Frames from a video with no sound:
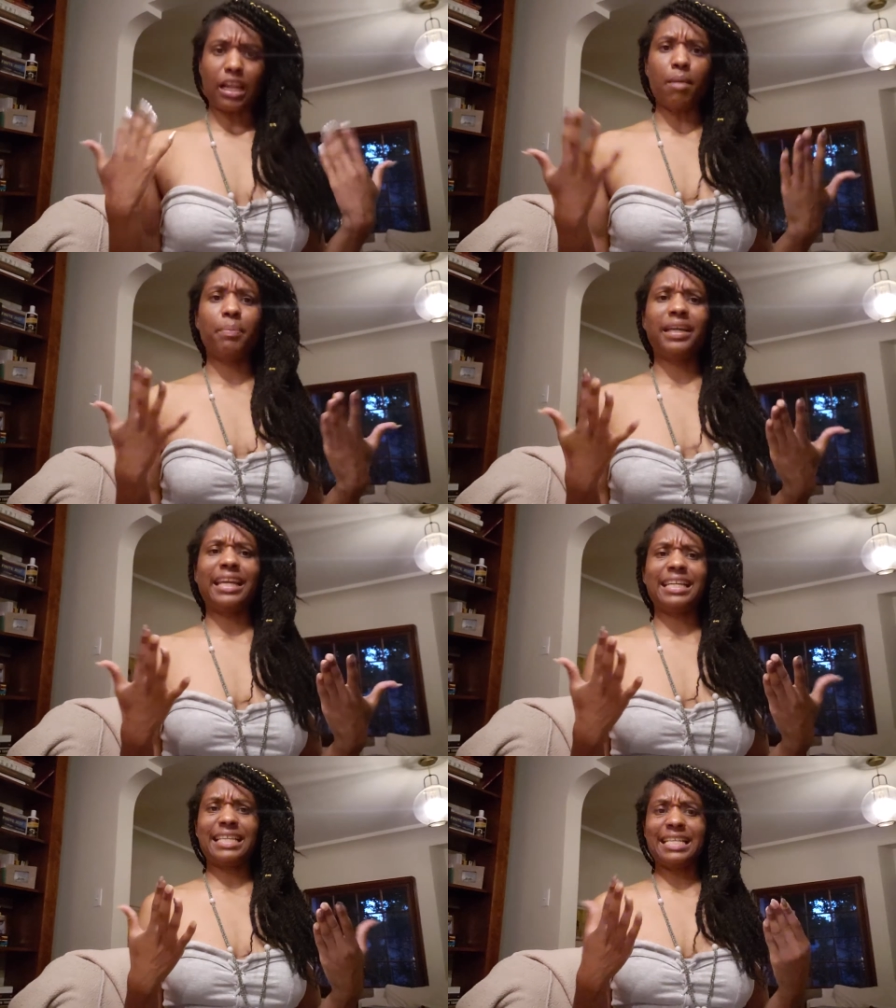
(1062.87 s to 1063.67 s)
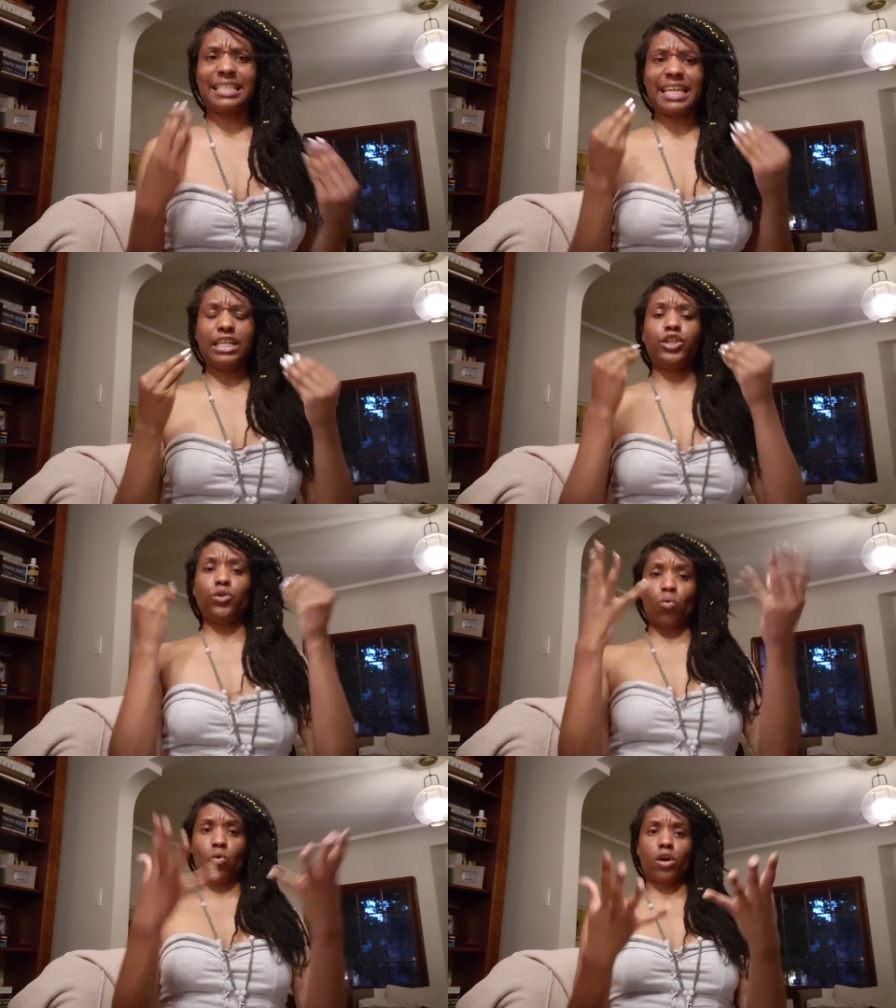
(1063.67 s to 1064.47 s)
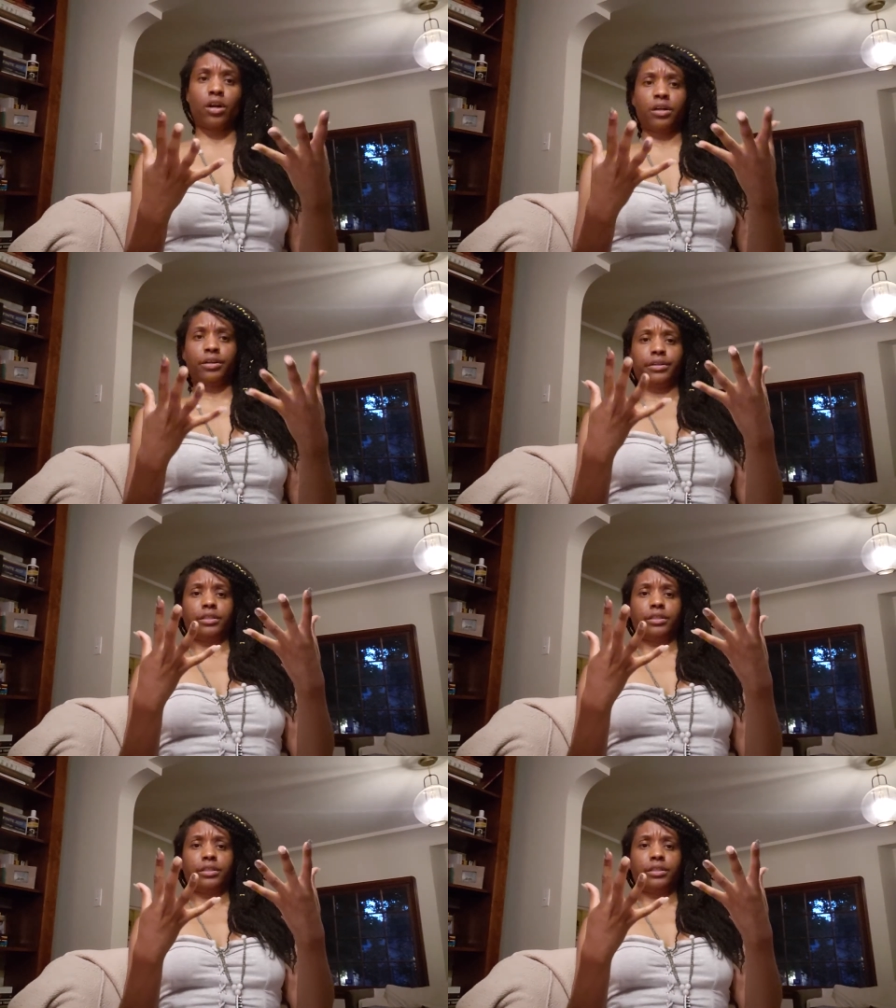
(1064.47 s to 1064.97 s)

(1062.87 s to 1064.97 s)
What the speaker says: but it is in your